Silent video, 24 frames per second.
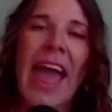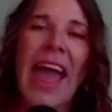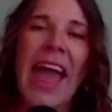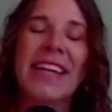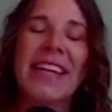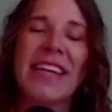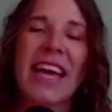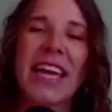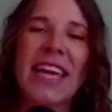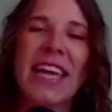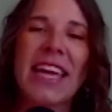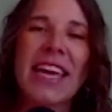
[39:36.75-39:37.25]

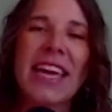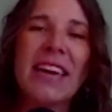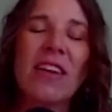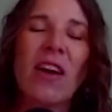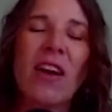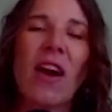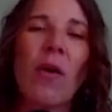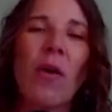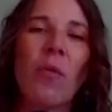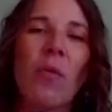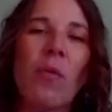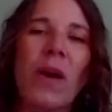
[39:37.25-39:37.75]
and
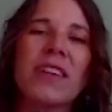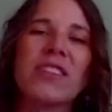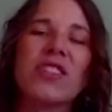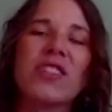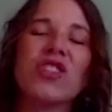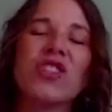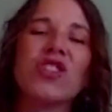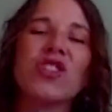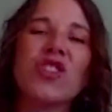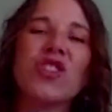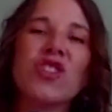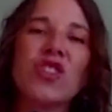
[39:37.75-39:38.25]
it was
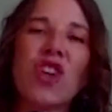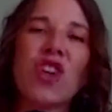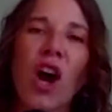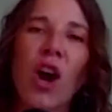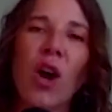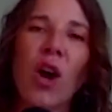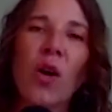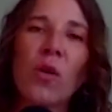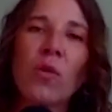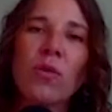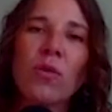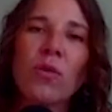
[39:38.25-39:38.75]

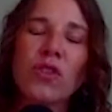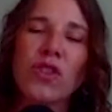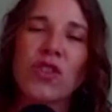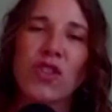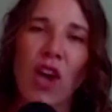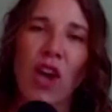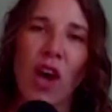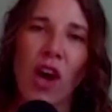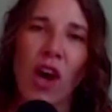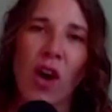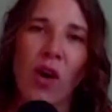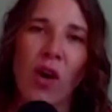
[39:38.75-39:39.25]

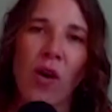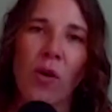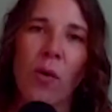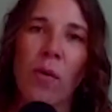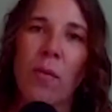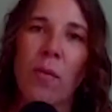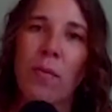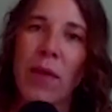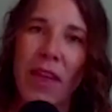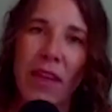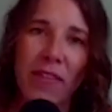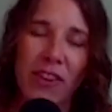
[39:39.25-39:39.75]

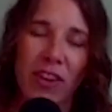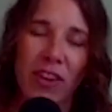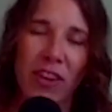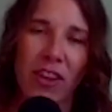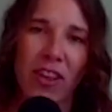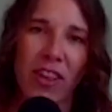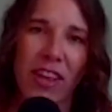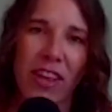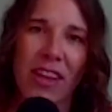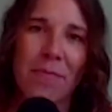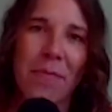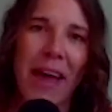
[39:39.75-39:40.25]
so
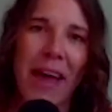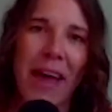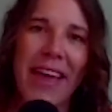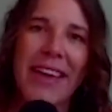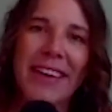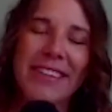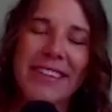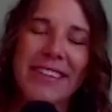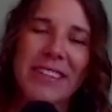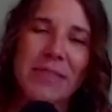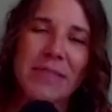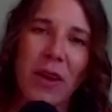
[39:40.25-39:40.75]
pivotal in my
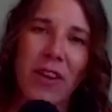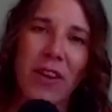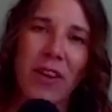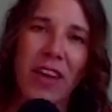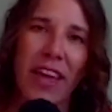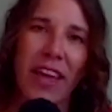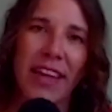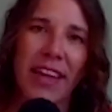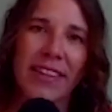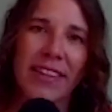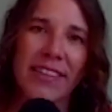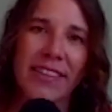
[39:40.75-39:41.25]

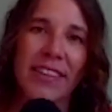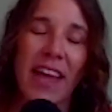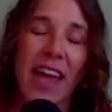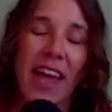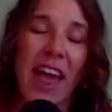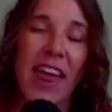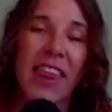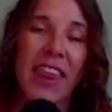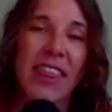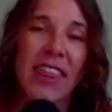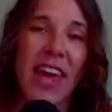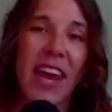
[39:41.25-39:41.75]
experience
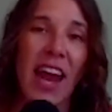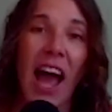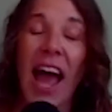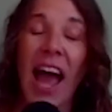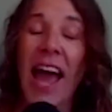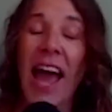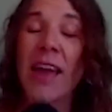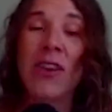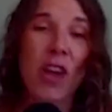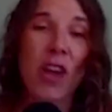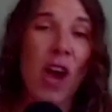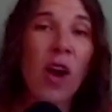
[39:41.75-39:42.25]
that
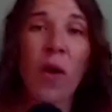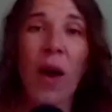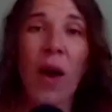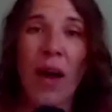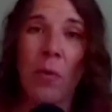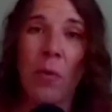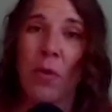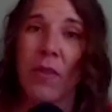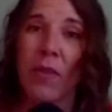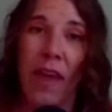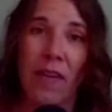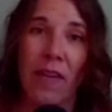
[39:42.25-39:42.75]
I know
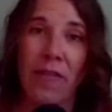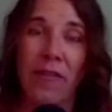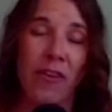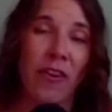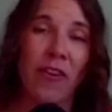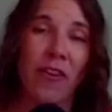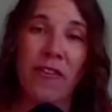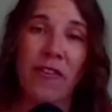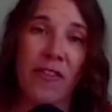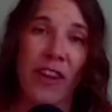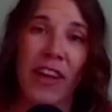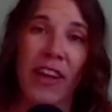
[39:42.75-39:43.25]
I will
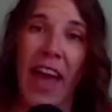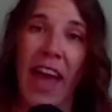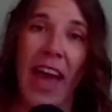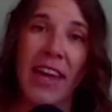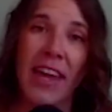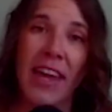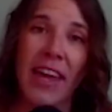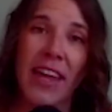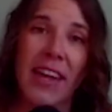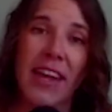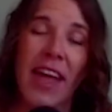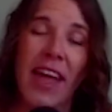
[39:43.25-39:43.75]
never
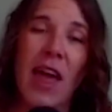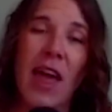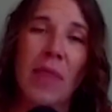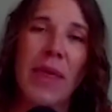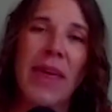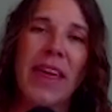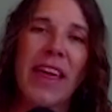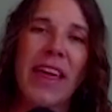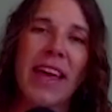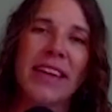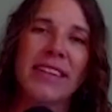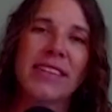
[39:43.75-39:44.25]
forget it,
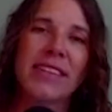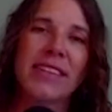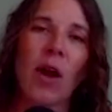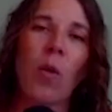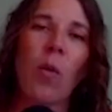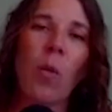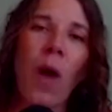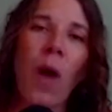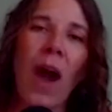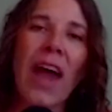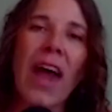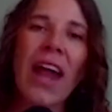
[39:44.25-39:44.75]
because
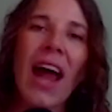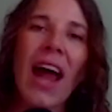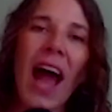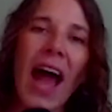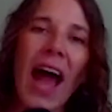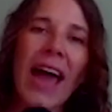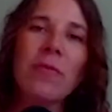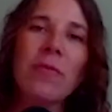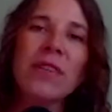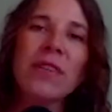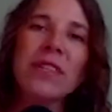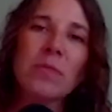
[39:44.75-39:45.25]
what
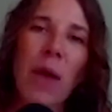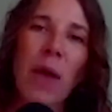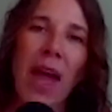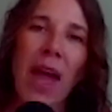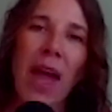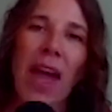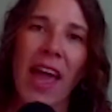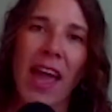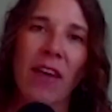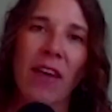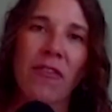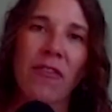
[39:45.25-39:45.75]
I was
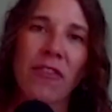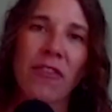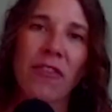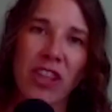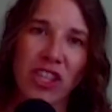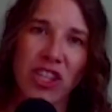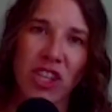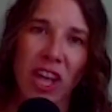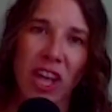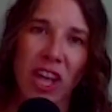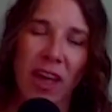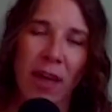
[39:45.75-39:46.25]
paying for the
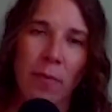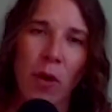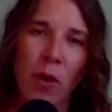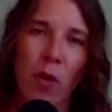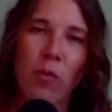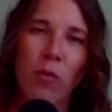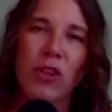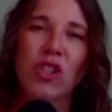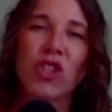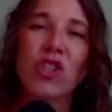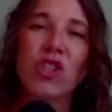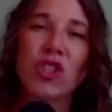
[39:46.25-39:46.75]
gym
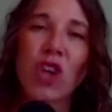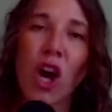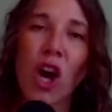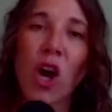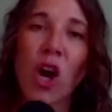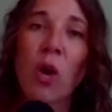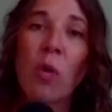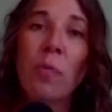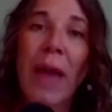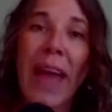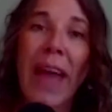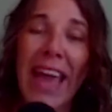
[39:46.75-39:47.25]
was
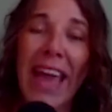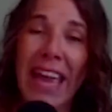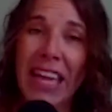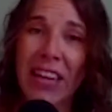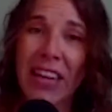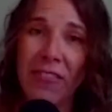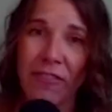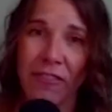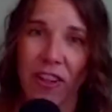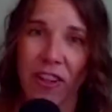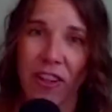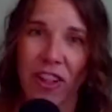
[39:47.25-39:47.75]
so
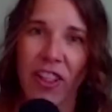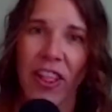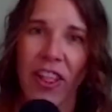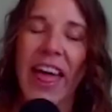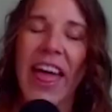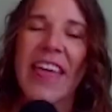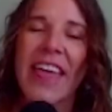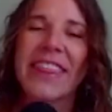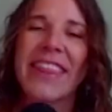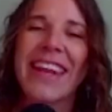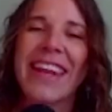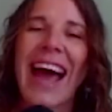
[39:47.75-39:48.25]
painful
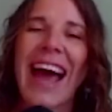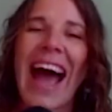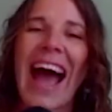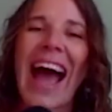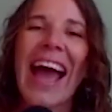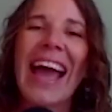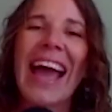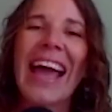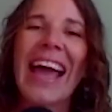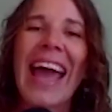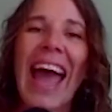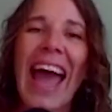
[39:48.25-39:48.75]
that
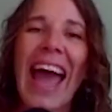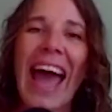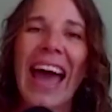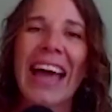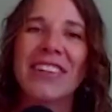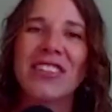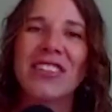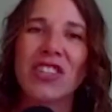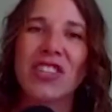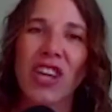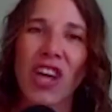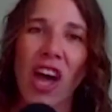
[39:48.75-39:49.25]
I
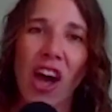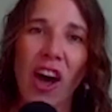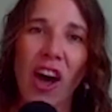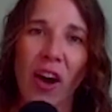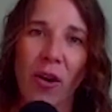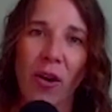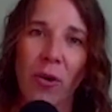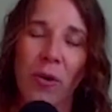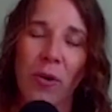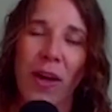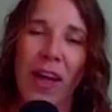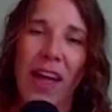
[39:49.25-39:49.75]
had to
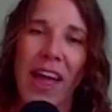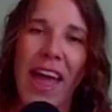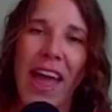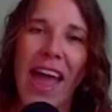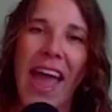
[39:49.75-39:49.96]
go.